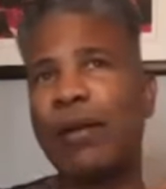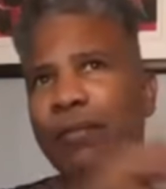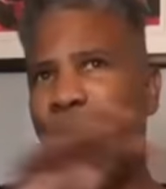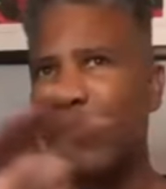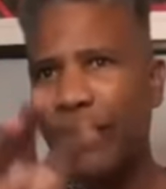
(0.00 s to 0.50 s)

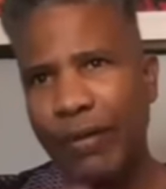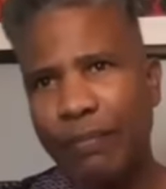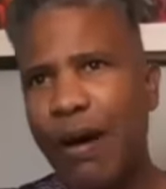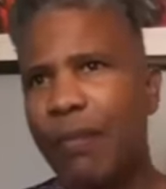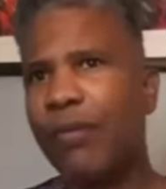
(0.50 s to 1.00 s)
but more from
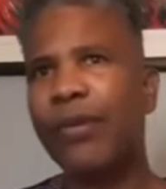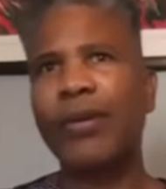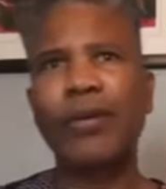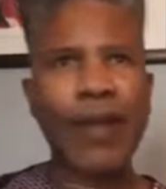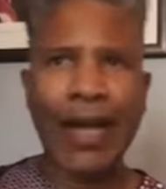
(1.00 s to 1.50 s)
the pop
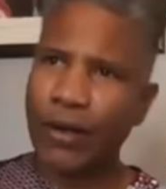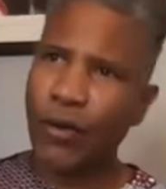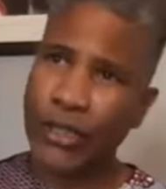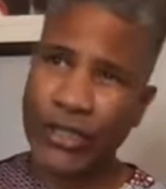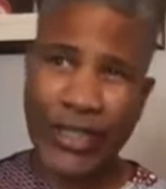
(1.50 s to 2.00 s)
world, like,
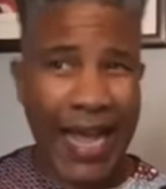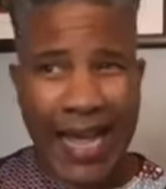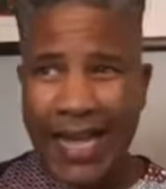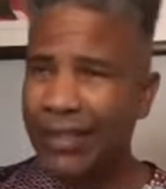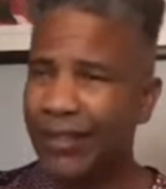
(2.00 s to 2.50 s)
or jazz,